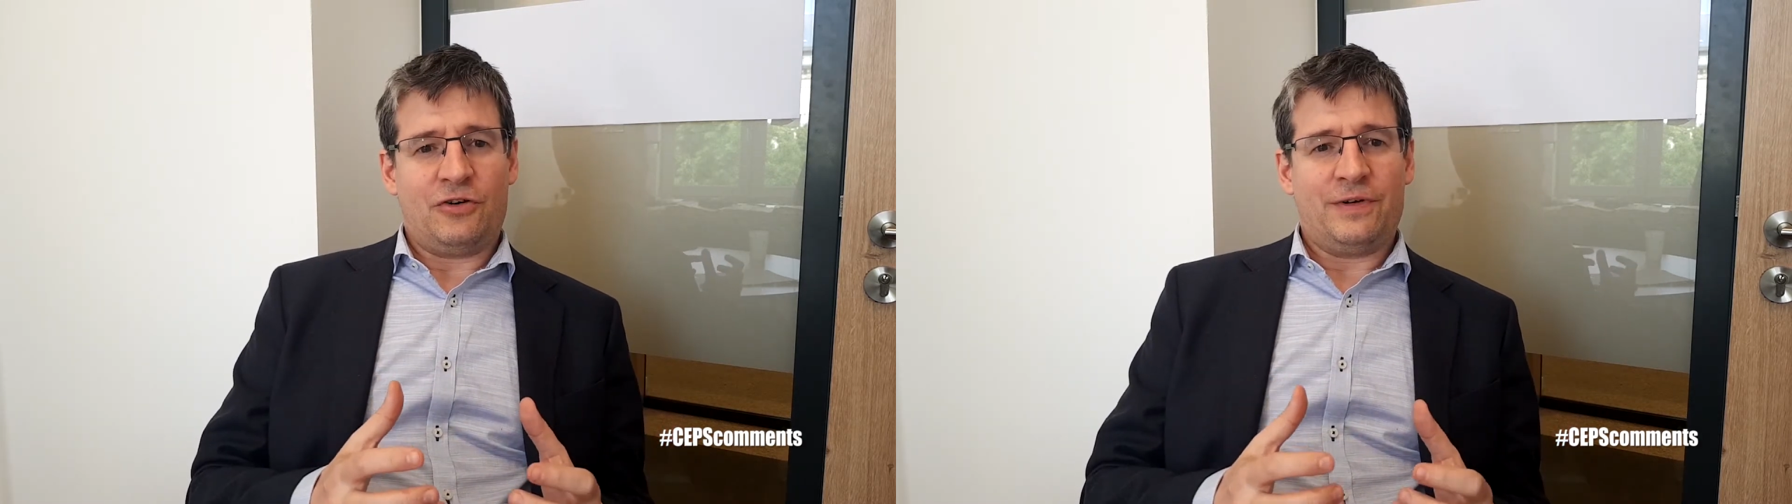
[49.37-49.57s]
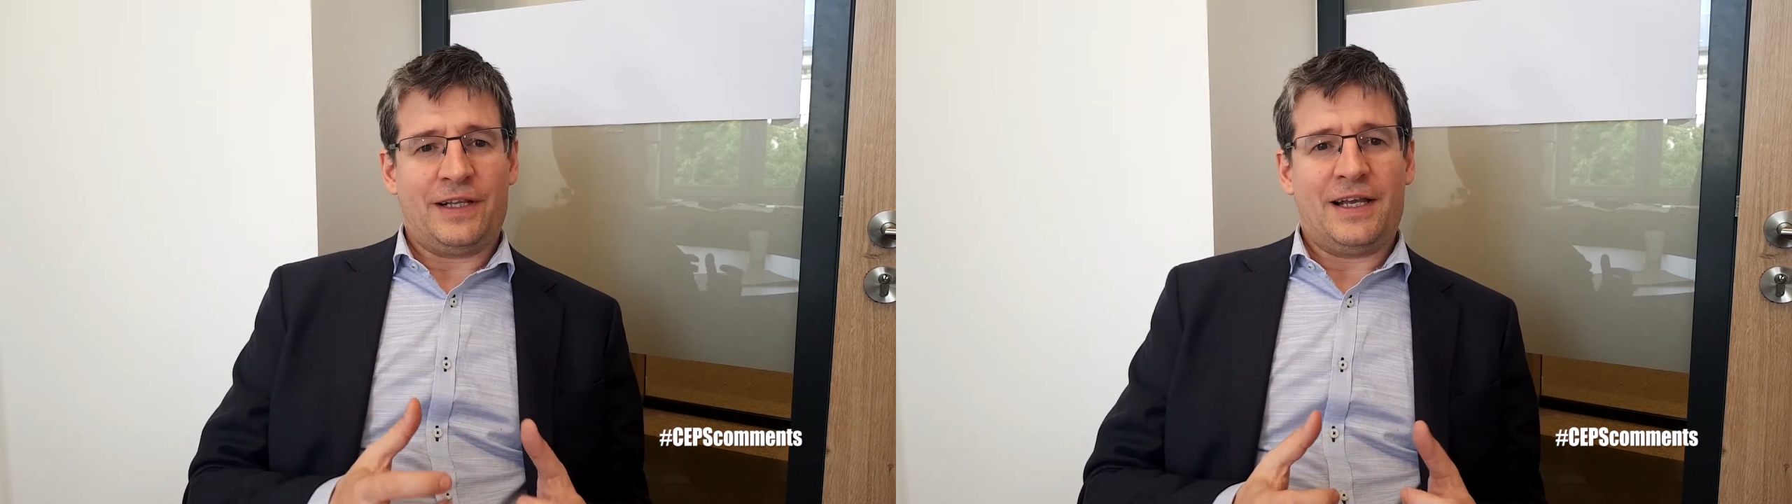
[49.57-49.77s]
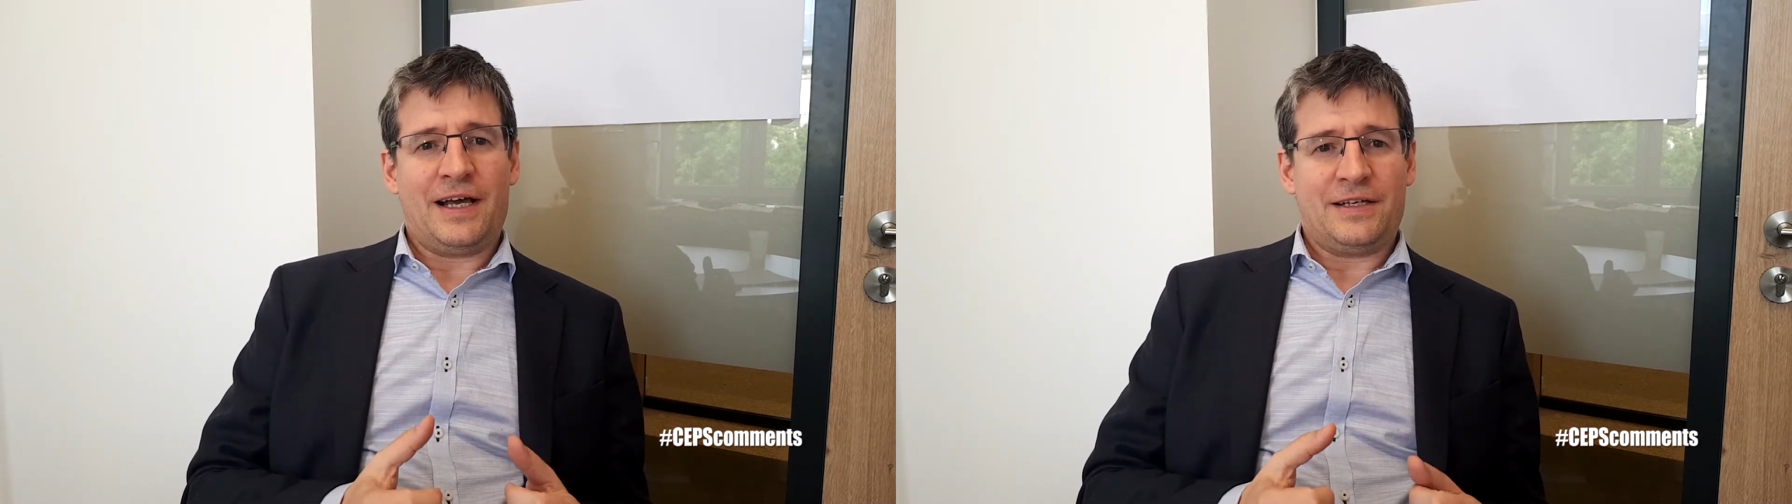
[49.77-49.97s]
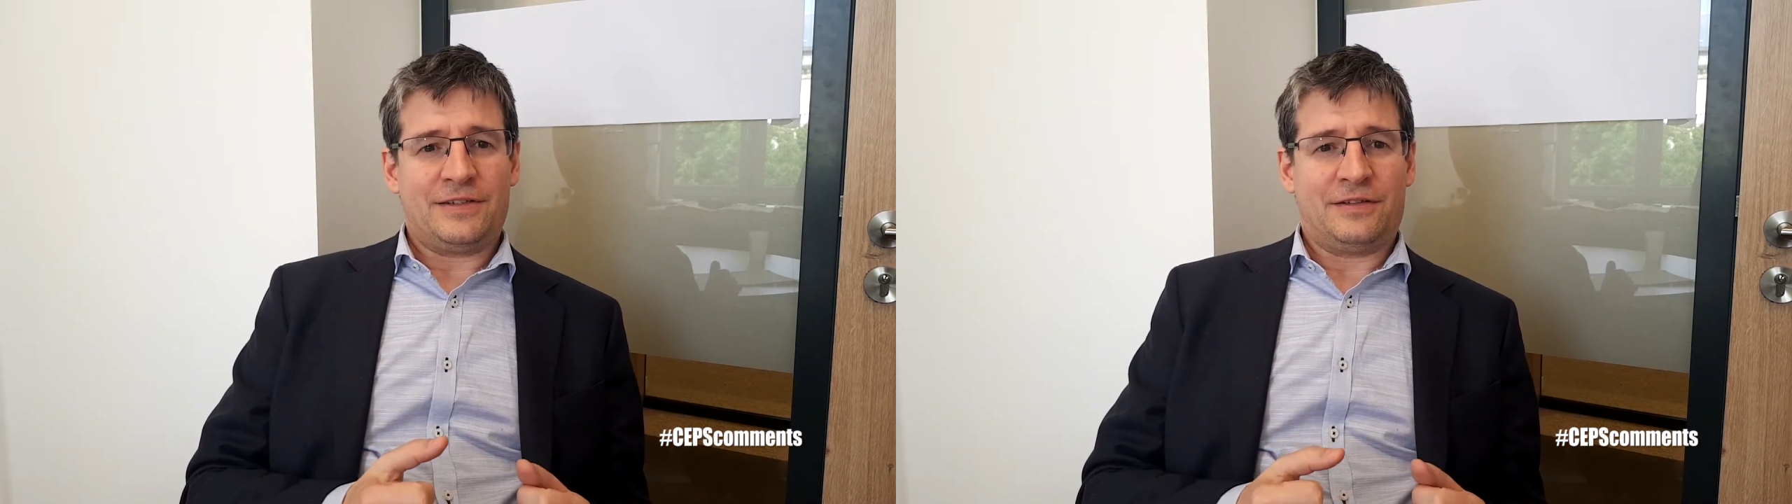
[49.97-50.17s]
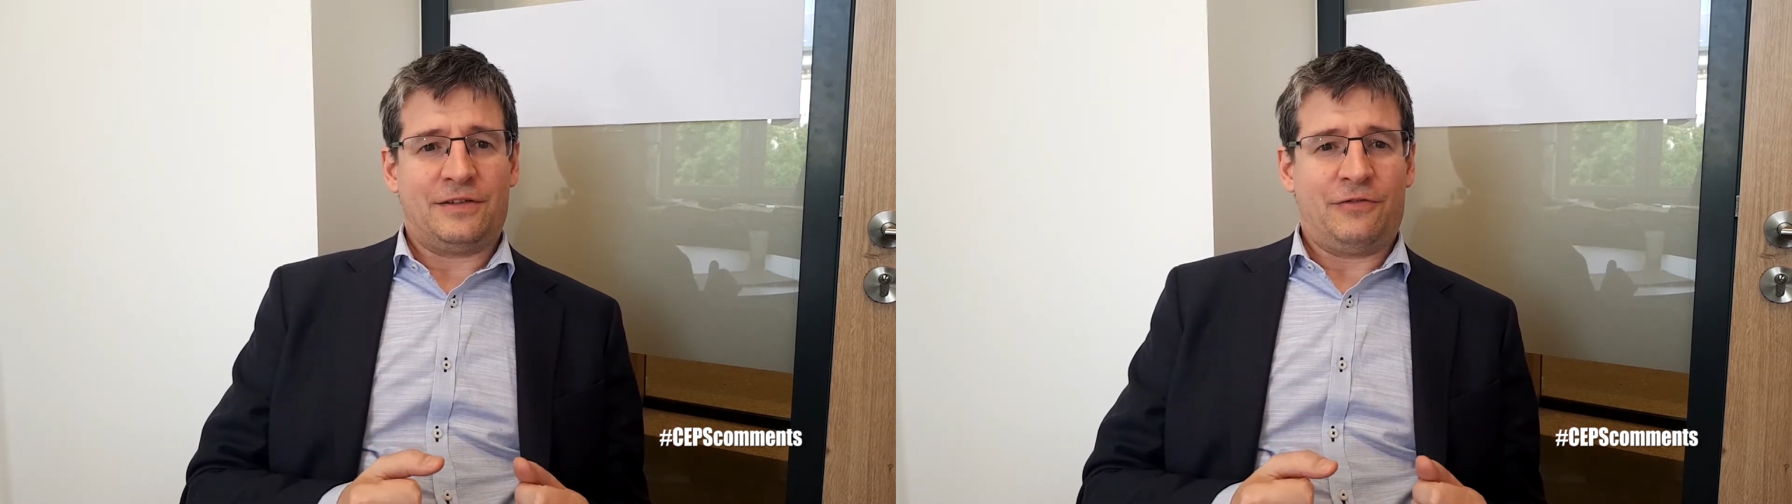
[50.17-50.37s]
over the
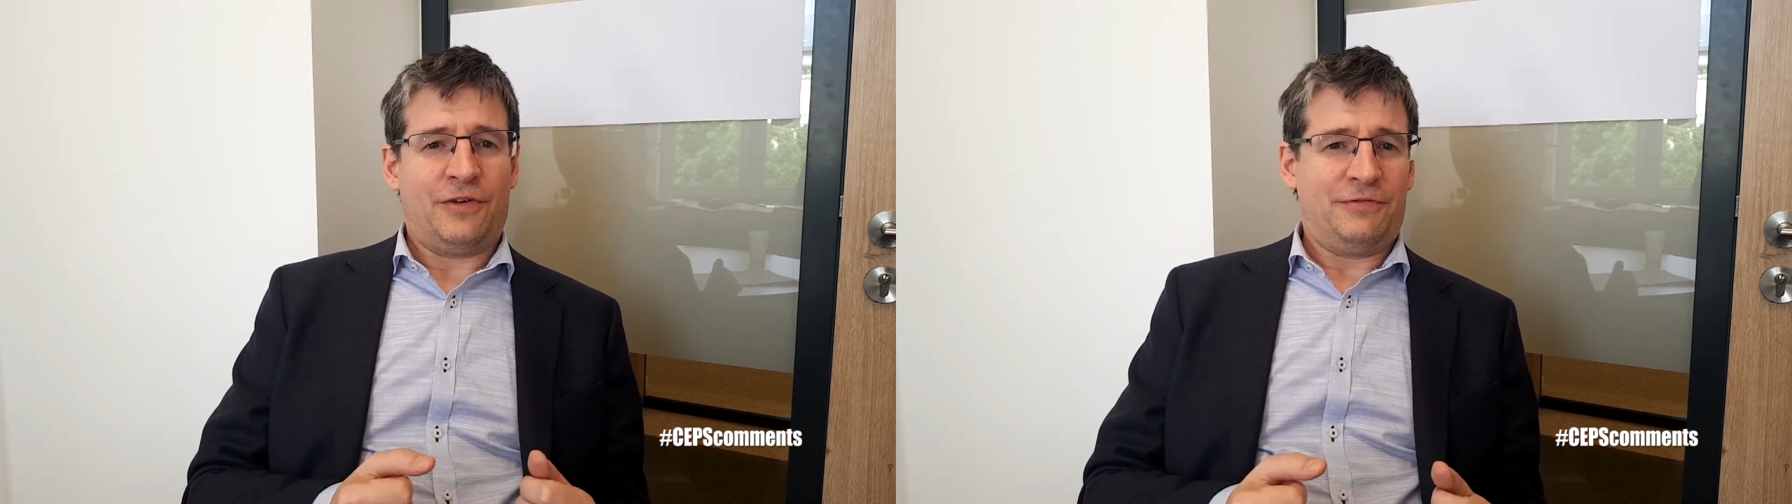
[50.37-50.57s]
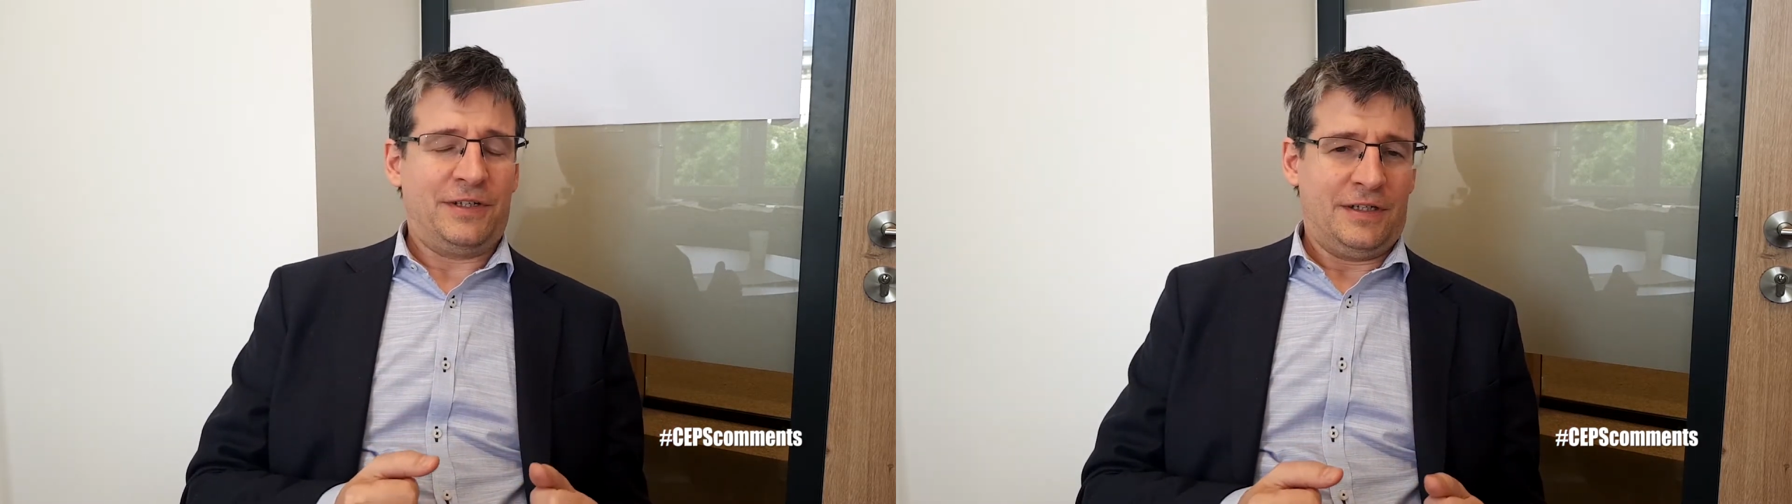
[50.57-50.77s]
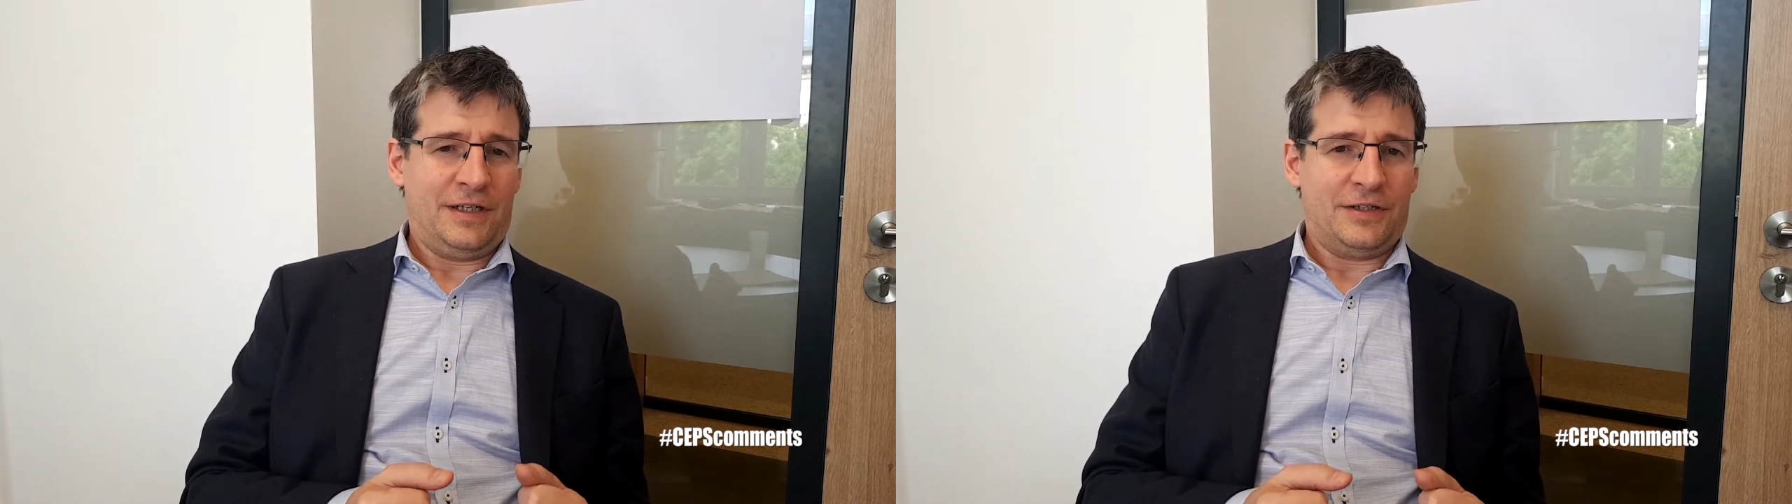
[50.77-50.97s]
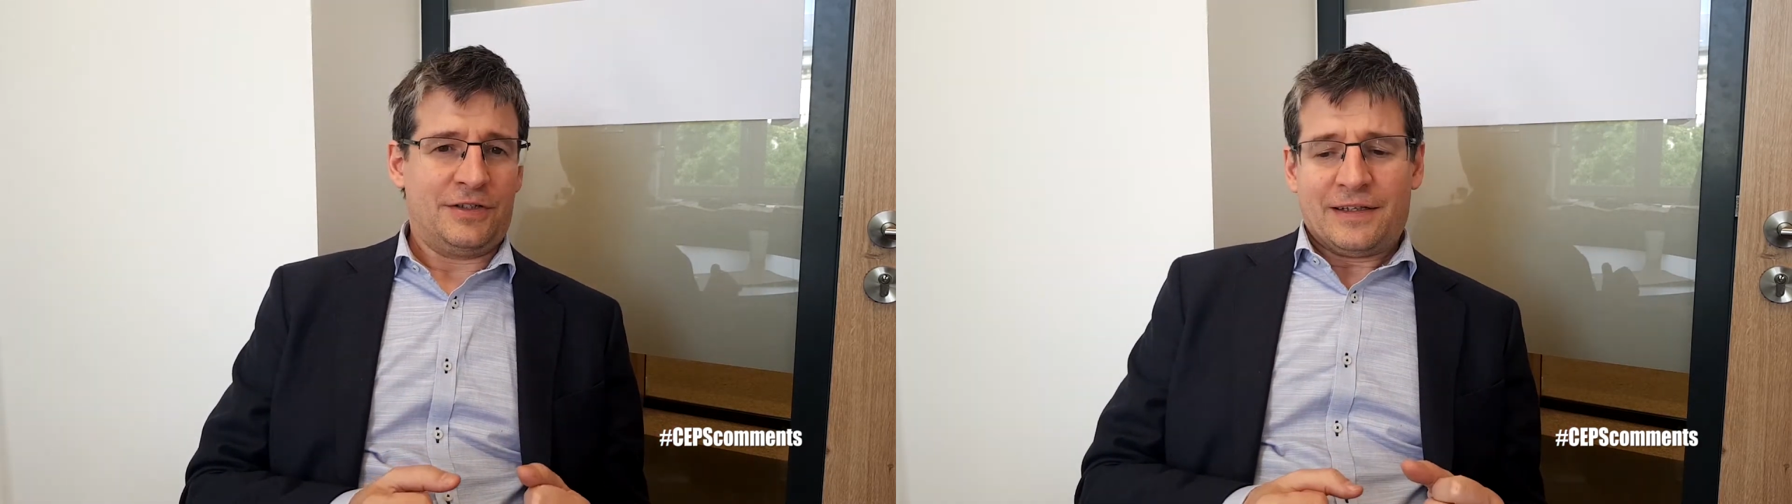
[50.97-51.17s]
last 15 years.